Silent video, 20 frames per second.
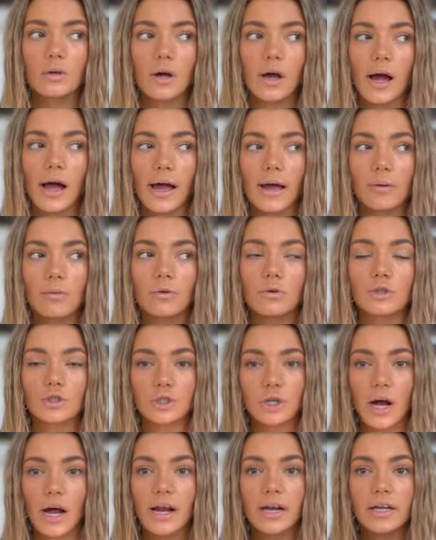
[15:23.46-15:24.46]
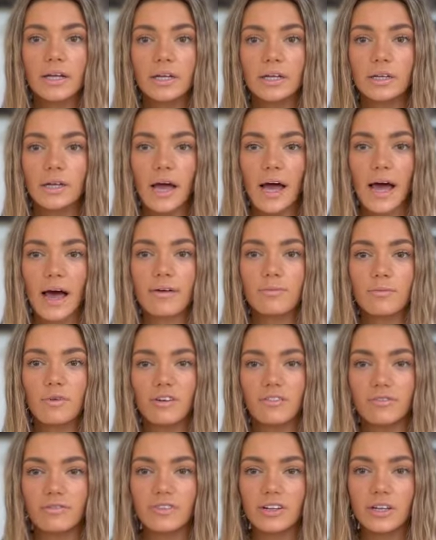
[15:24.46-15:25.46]
I will try to have
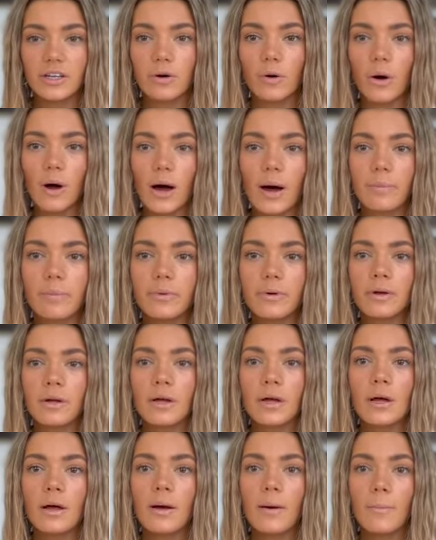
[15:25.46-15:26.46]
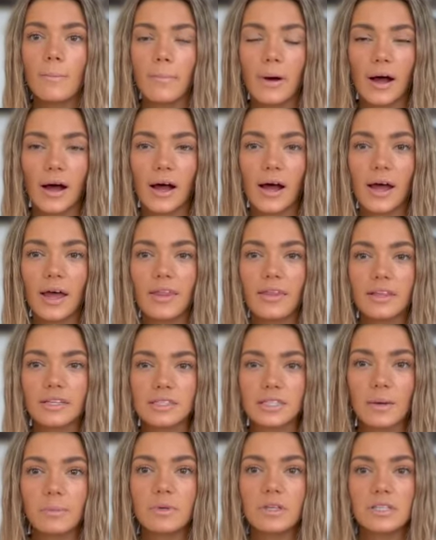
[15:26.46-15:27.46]
a video up by
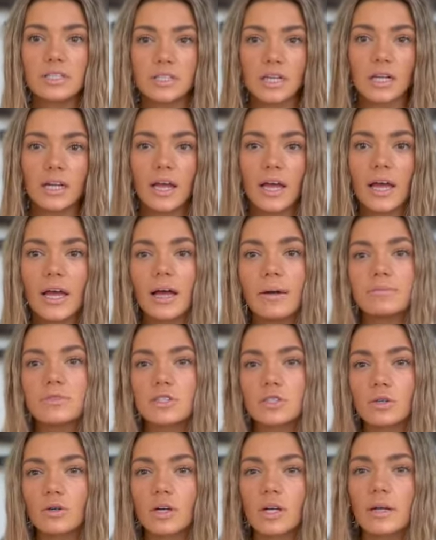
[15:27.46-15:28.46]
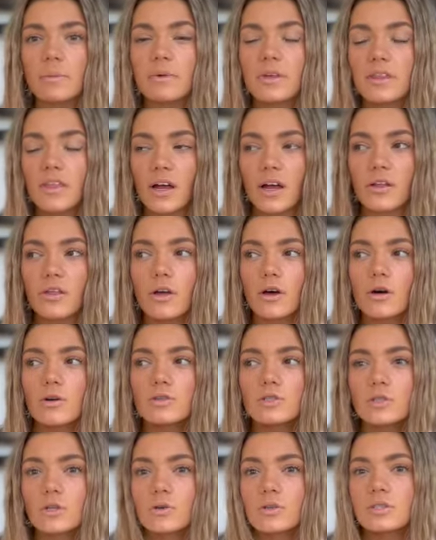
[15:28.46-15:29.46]
this coming Sunday. I'm still gonna be there though,
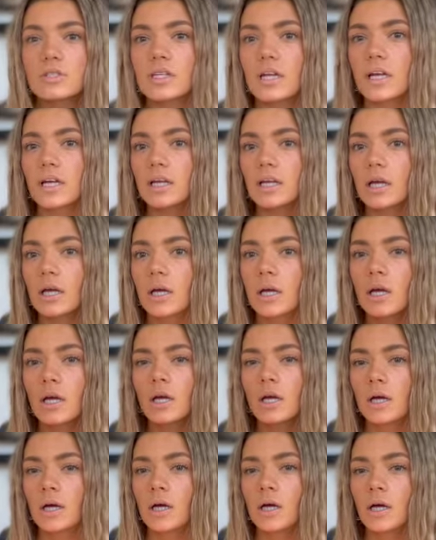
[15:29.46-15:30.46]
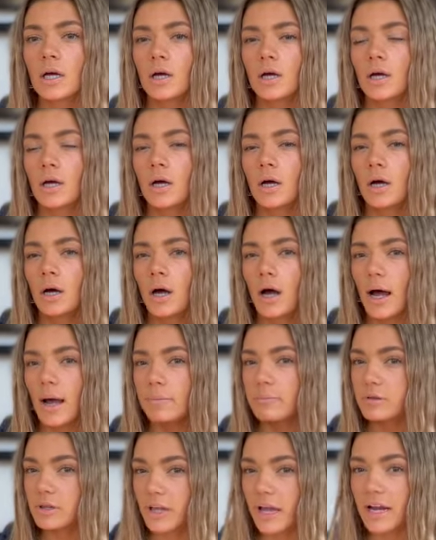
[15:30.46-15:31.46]
so it's like,
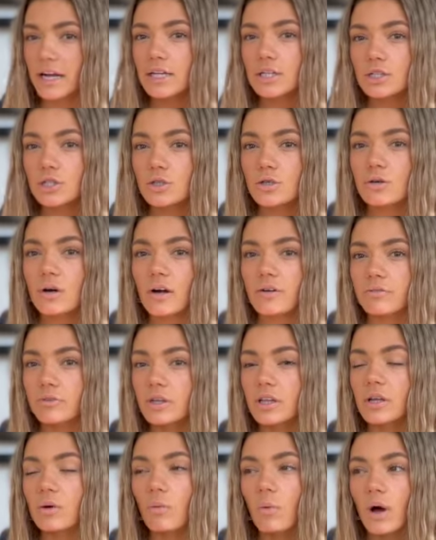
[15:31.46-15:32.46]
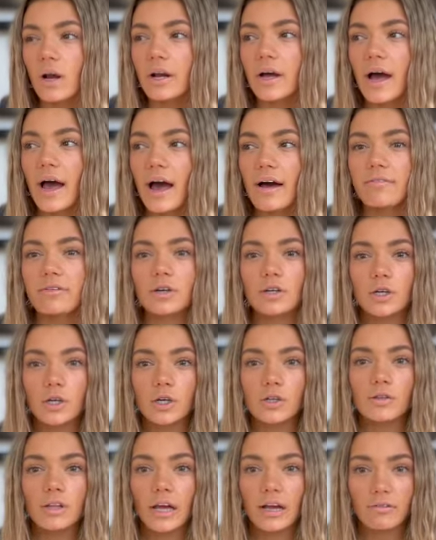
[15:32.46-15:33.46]
I'm planning to. I really wanna have a
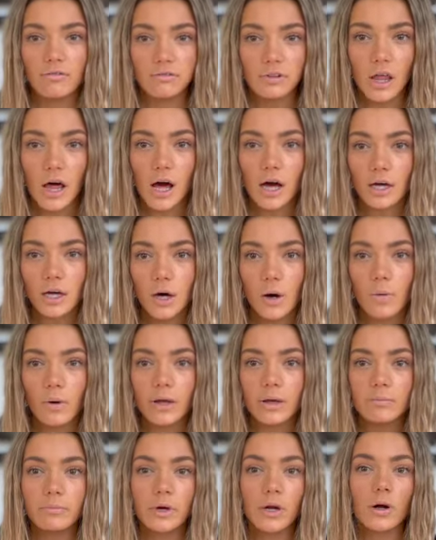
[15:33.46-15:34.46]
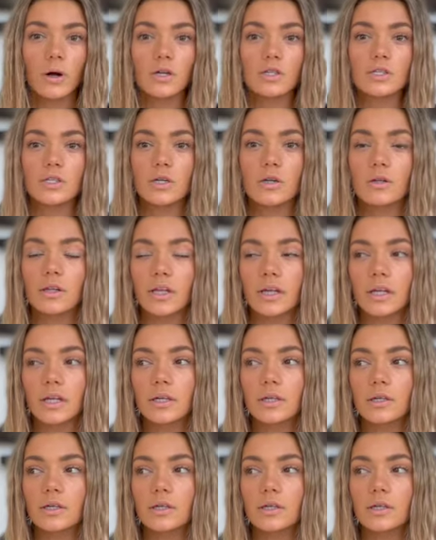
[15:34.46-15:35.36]
good like vlog going, but also like,